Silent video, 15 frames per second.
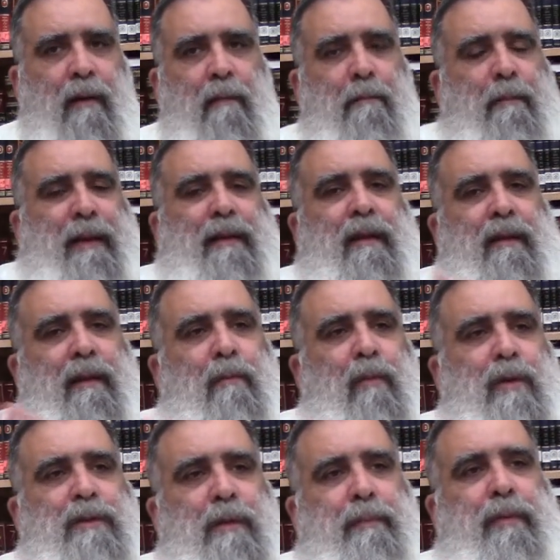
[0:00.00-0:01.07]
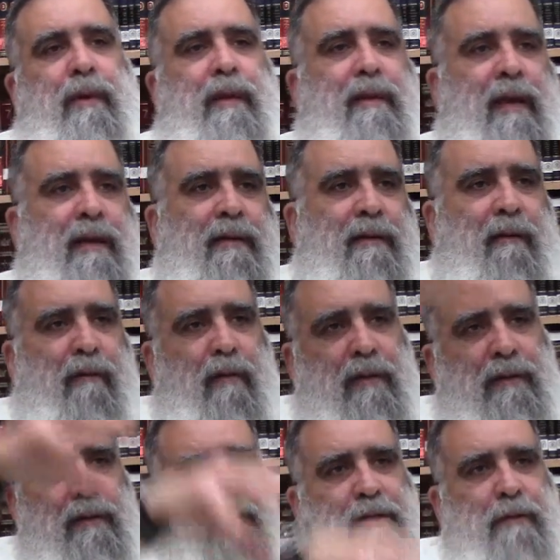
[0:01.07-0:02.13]
But the most important thing is, of
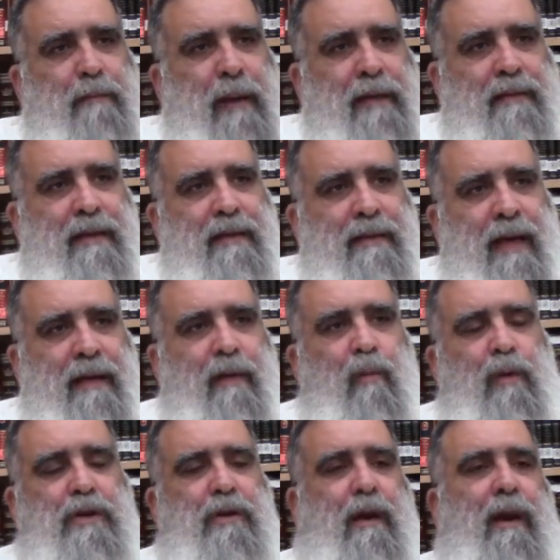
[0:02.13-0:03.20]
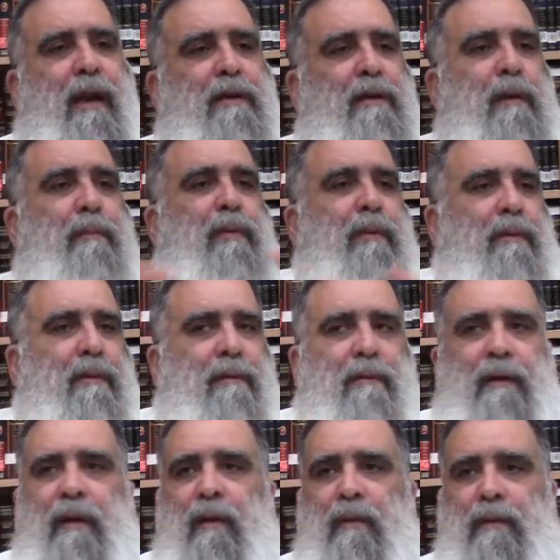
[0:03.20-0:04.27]
course, the space inside in which you can actually put,
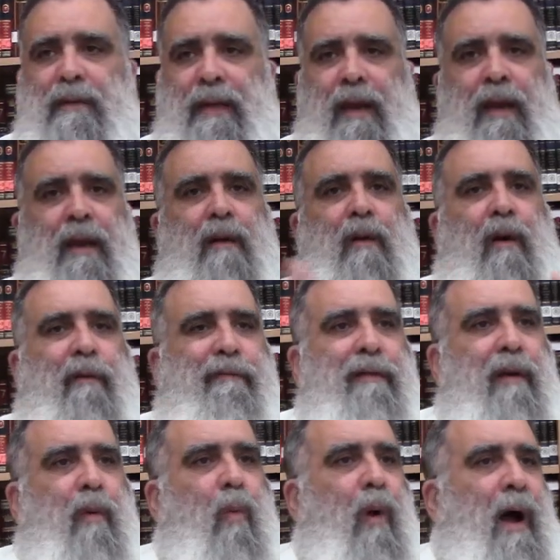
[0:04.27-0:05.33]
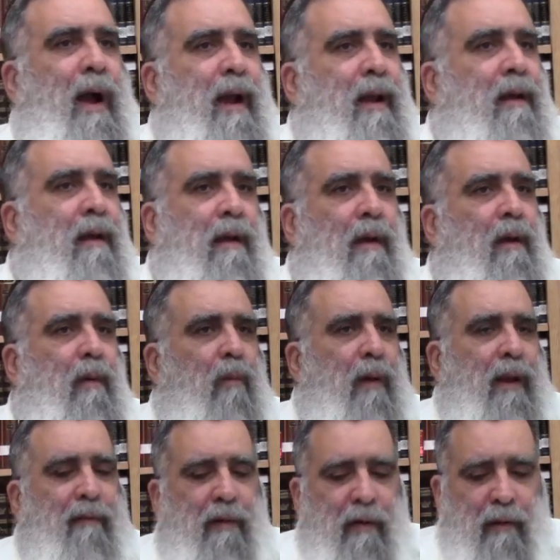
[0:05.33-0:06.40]
you know, tea, coffee, wine,
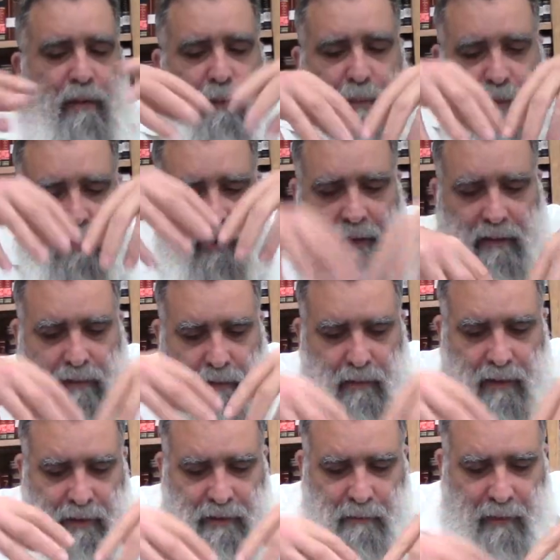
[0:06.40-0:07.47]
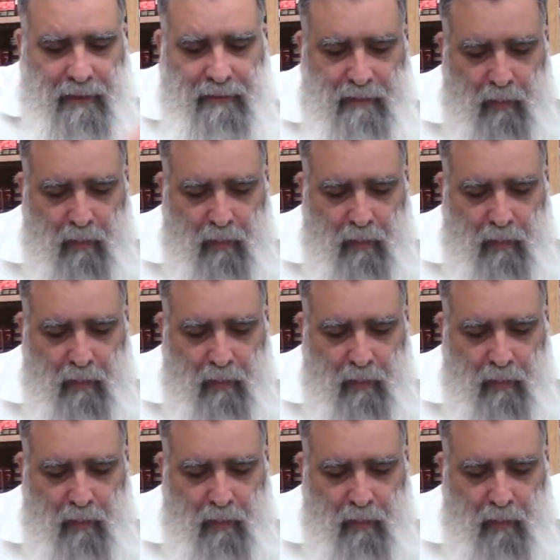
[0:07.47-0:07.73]
whatever you want to put into the space.